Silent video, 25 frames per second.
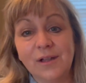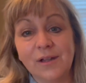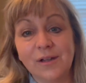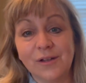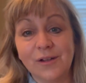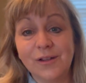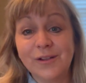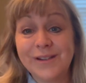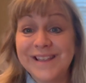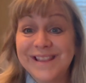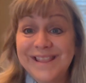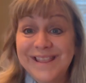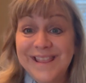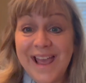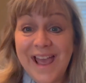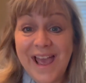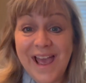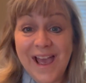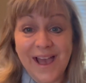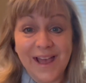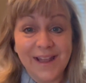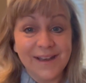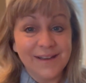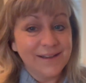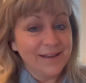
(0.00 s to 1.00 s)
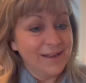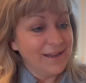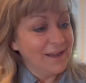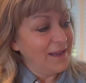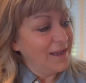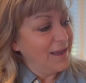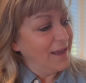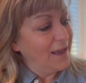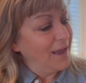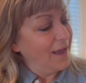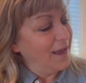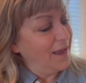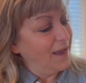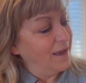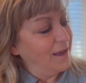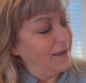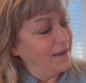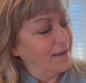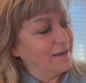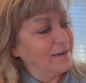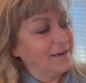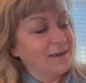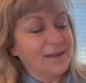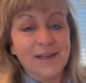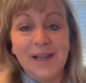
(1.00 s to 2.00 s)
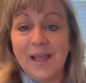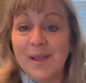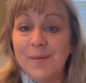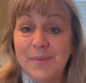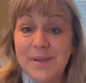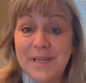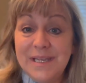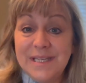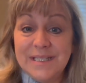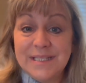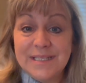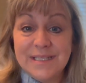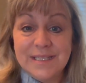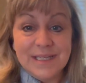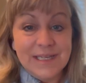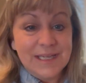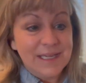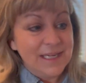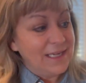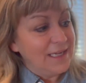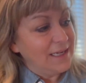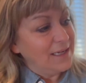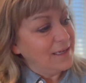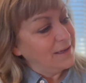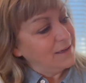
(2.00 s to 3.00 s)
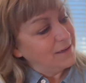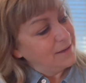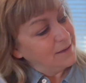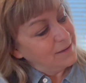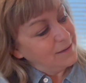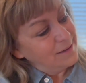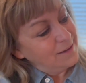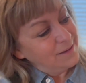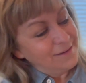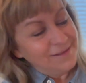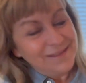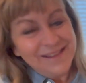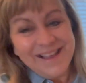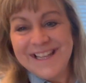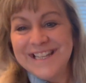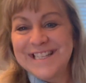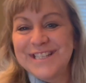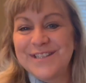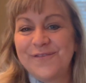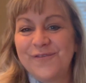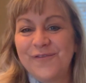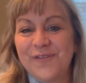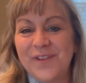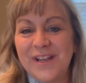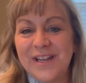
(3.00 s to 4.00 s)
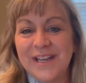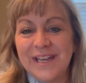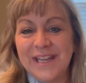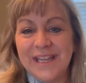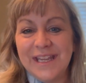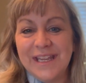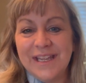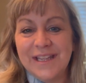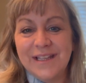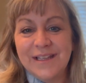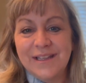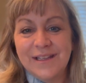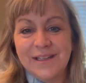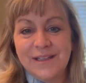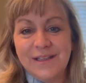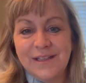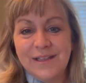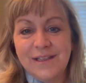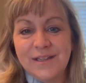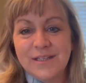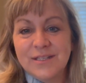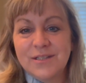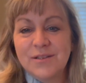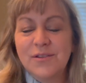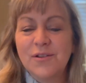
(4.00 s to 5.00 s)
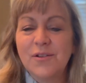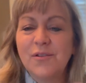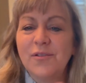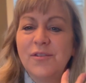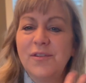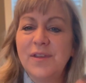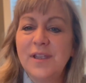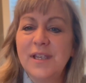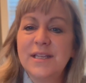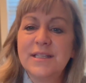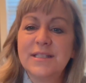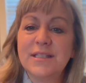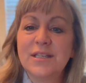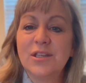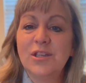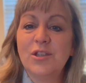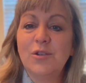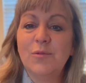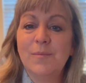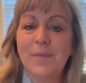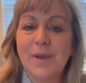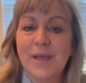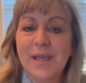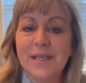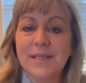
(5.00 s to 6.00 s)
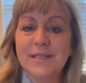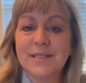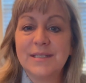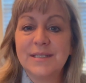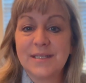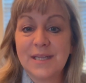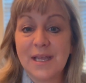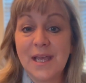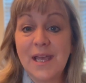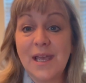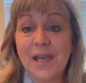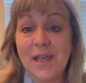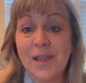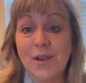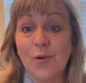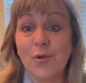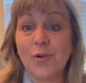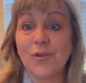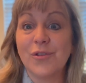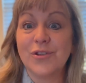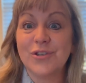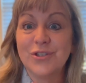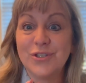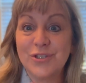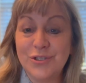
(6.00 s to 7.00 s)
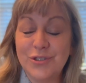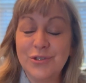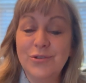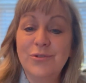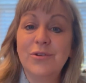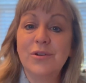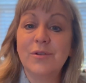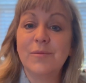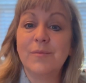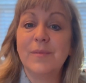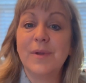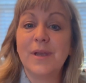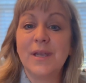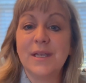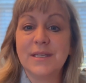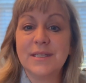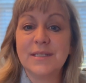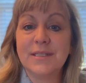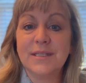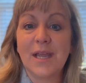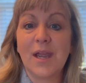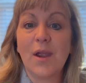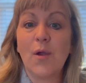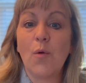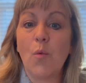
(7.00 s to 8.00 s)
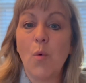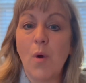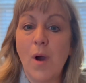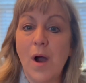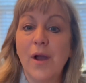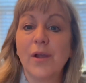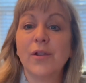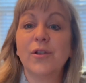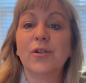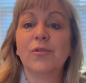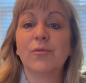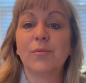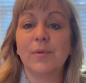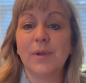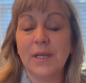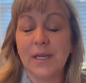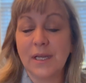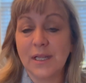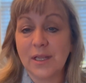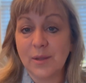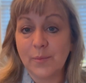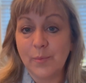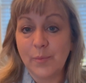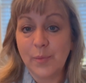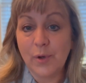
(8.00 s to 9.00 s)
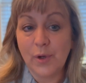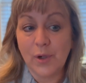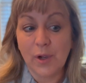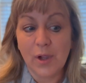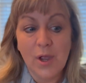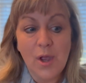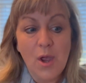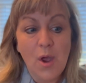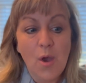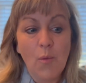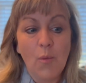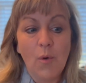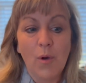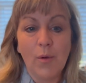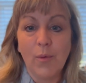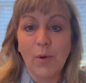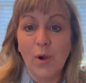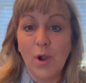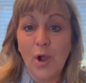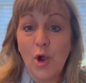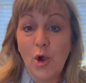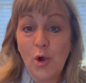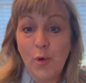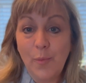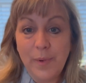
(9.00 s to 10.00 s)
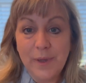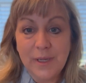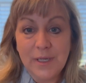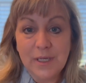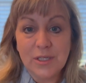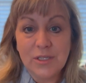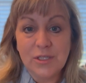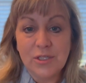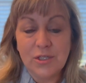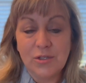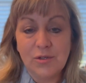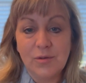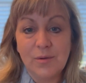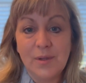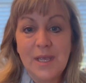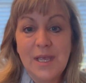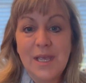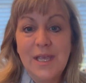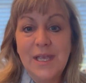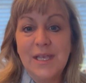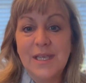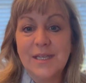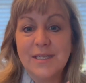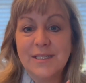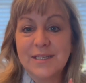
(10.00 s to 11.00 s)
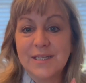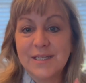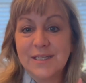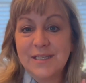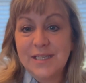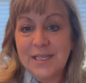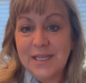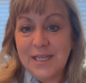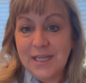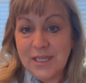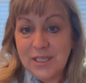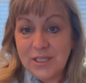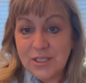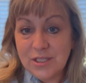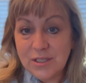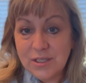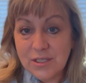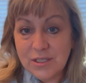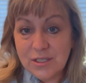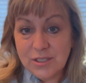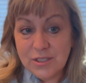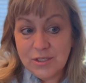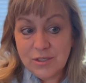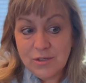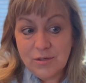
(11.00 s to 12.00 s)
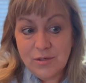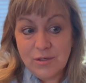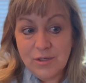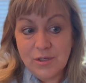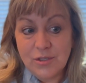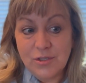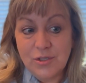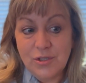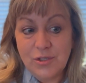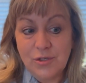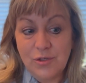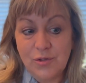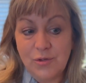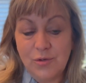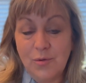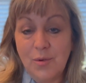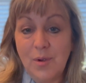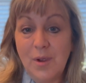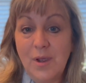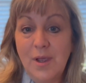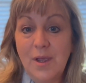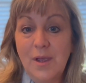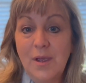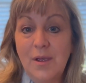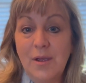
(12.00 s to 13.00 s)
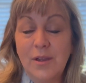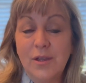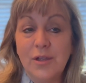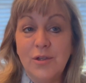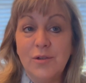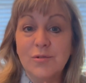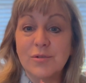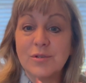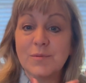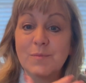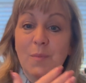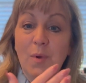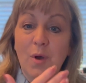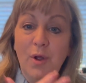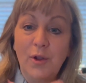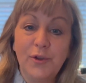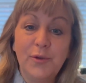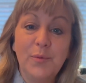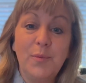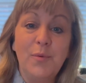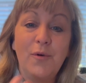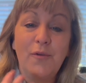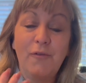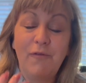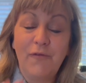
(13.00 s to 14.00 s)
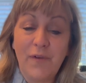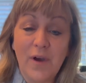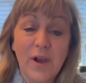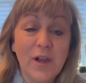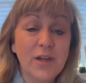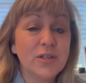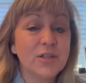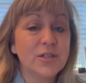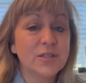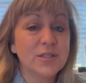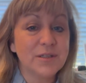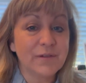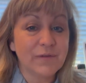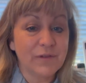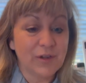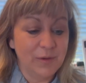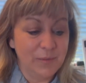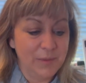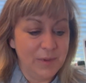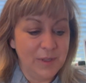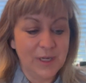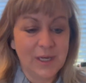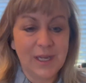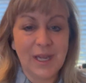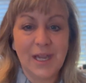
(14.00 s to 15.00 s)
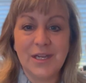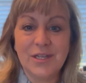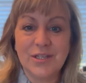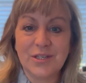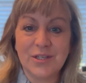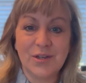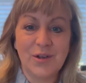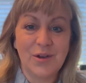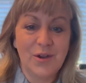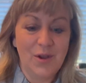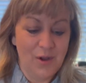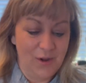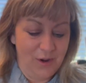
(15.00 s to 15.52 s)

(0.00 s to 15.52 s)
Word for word: look at that, and let me see, that's funny. So there are things that you may say or the student may say while you're reading the book. What we're hoping to do is to teach the student to use multiple functions of communication